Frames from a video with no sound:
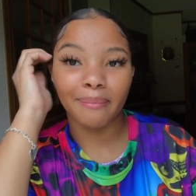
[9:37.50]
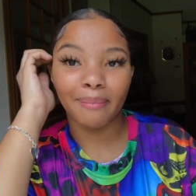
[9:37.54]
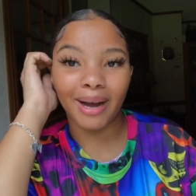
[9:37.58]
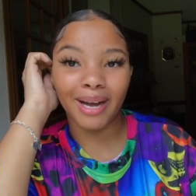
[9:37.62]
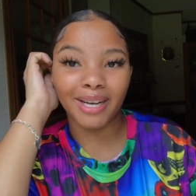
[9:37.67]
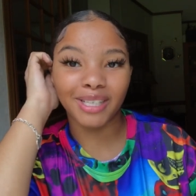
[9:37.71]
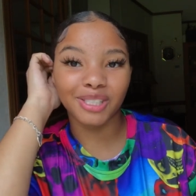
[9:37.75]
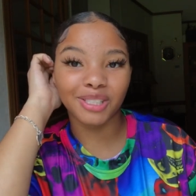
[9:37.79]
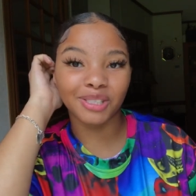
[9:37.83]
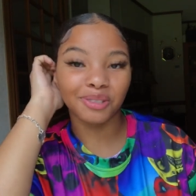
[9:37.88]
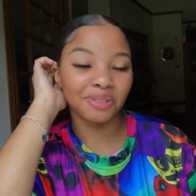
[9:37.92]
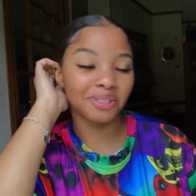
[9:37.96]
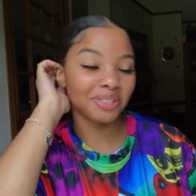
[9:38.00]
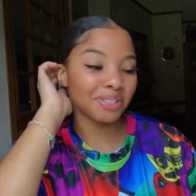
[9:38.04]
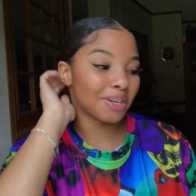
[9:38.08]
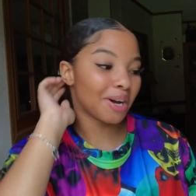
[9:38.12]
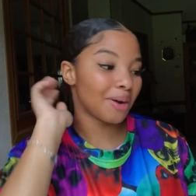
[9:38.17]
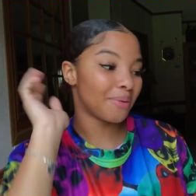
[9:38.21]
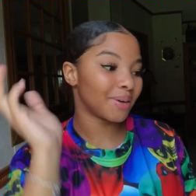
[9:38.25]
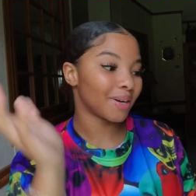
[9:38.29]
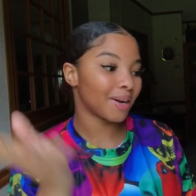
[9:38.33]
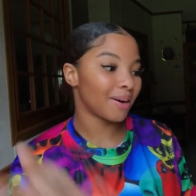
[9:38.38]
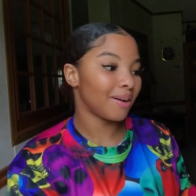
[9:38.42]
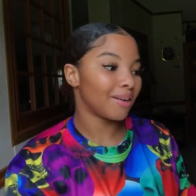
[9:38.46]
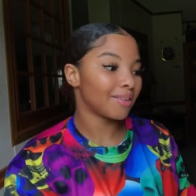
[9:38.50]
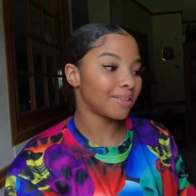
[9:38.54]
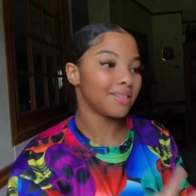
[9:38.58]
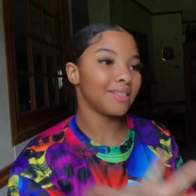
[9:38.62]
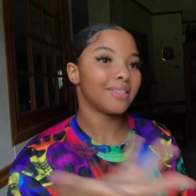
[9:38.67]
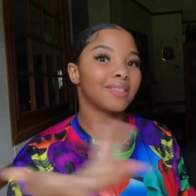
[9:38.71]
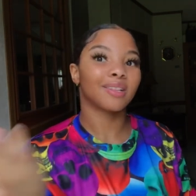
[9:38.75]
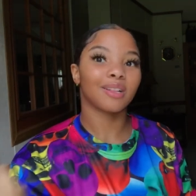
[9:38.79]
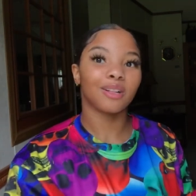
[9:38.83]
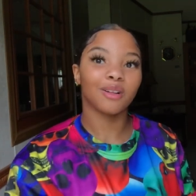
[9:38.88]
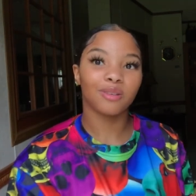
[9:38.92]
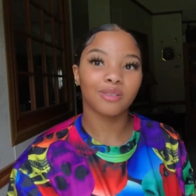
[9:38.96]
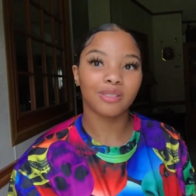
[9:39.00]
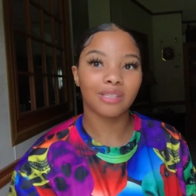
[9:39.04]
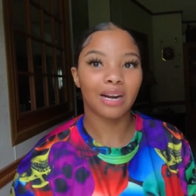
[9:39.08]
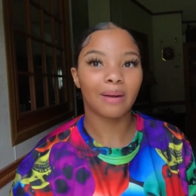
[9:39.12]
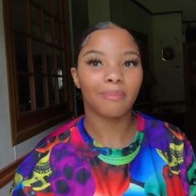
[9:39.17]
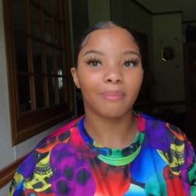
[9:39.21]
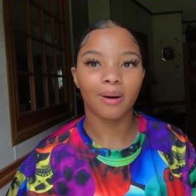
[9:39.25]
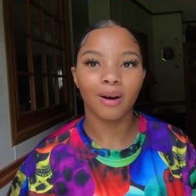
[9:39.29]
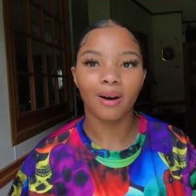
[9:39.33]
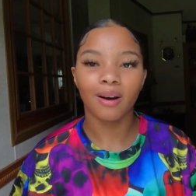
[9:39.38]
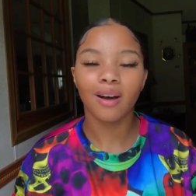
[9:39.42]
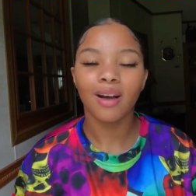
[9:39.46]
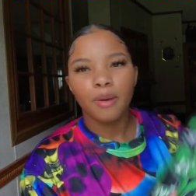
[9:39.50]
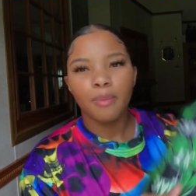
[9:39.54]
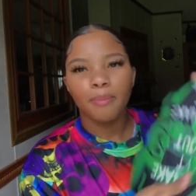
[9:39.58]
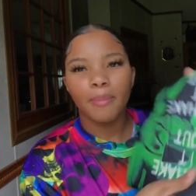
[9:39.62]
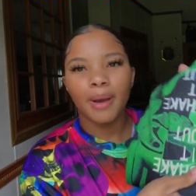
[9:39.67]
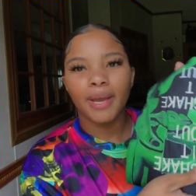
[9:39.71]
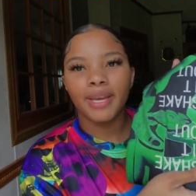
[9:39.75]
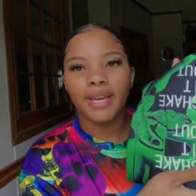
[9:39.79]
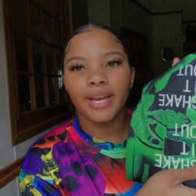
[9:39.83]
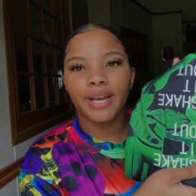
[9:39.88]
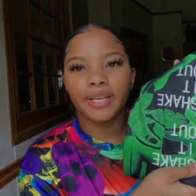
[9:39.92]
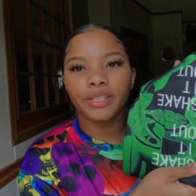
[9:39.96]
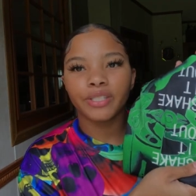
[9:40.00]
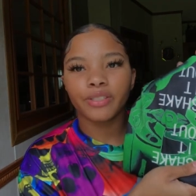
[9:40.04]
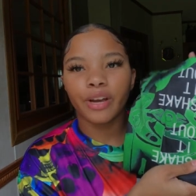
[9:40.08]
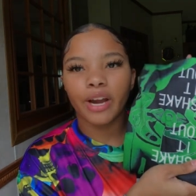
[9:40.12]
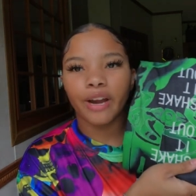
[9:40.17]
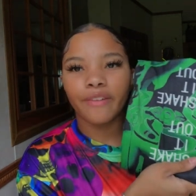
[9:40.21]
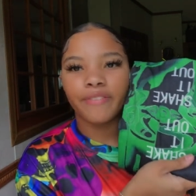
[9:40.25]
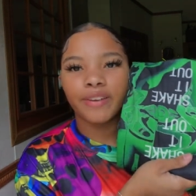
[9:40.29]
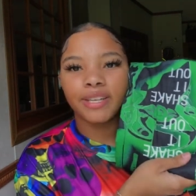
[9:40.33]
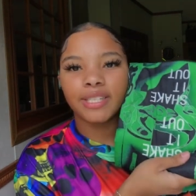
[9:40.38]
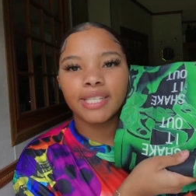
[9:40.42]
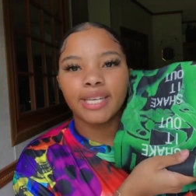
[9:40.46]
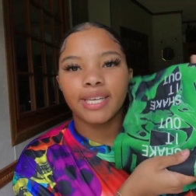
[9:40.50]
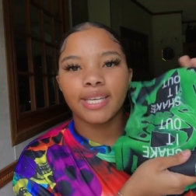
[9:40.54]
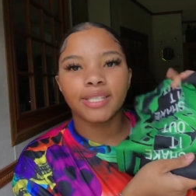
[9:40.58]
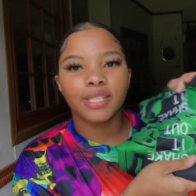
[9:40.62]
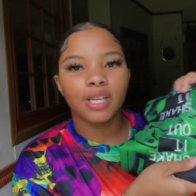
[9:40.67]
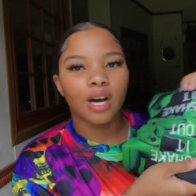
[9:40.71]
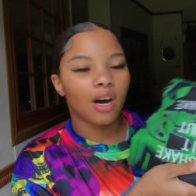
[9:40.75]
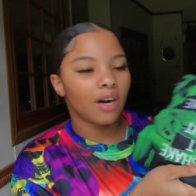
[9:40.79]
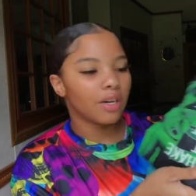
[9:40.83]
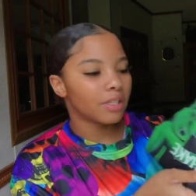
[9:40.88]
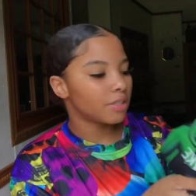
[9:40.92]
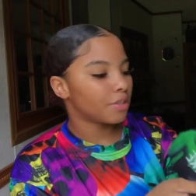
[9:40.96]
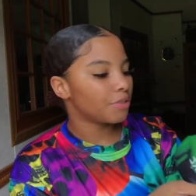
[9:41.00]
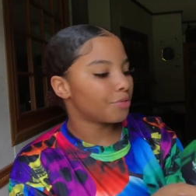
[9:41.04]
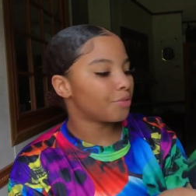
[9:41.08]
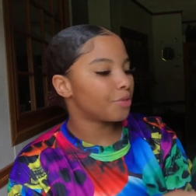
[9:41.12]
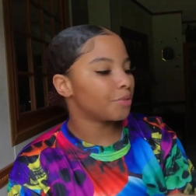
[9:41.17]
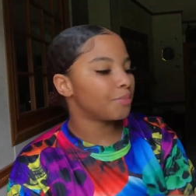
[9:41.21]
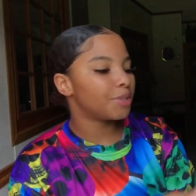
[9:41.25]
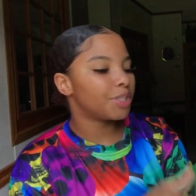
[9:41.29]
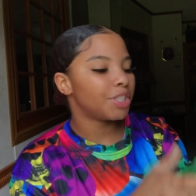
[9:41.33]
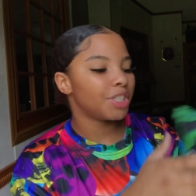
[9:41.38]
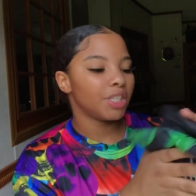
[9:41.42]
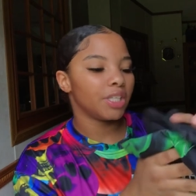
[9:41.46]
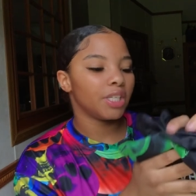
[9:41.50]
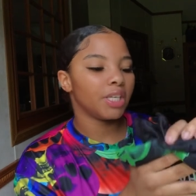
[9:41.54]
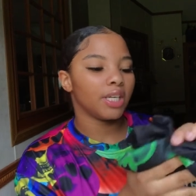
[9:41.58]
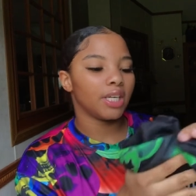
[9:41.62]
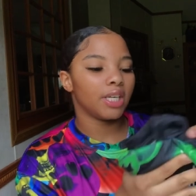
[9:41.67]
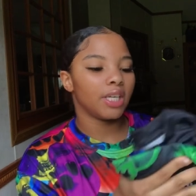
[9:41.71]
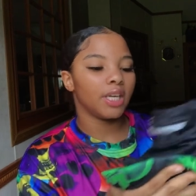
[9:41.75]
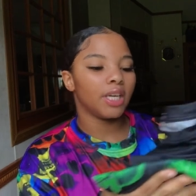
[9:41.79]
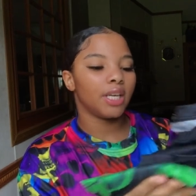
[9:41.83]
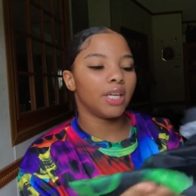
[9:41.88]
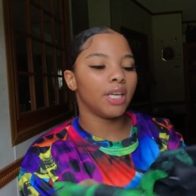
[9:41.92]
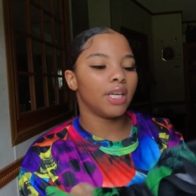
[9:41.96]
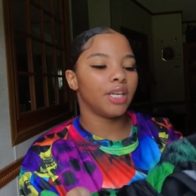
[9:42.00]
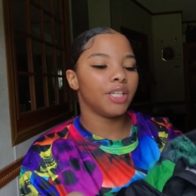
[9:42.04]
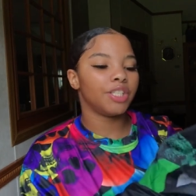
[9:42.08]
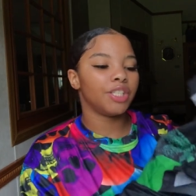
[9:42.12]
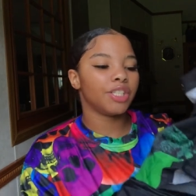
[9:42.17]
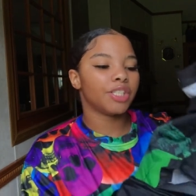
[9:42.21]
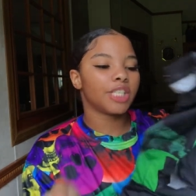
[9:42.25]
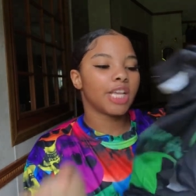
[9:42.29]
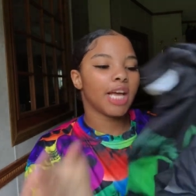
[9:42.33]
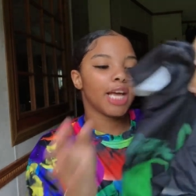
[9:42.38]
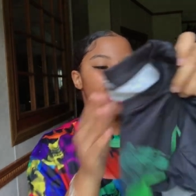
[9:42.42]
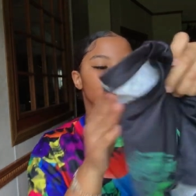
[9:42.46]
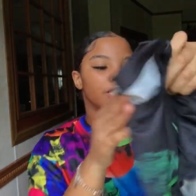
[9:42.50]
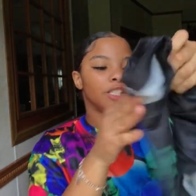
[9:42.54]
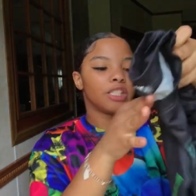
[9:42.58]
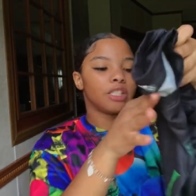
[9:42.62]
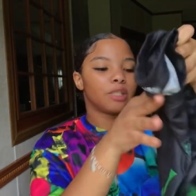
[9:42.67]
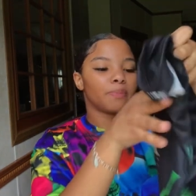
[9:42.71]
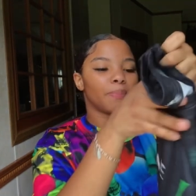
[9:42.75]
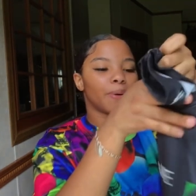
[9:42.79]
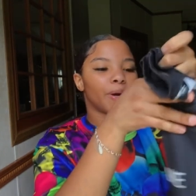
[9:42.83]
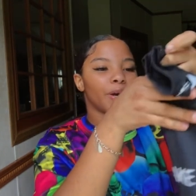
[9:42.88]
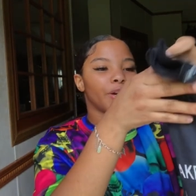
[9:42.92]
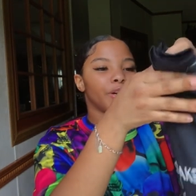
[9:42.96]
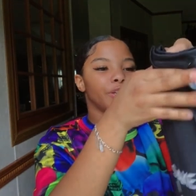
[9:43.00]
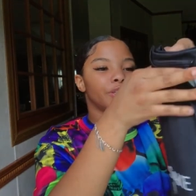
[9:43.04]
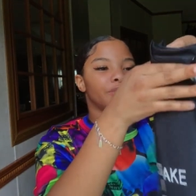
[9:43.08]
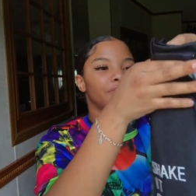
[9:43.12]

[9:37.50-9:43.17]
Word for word: buy shoes to go with all these clothes that I bought. My next graphic tee is also from Shein. It just has this purge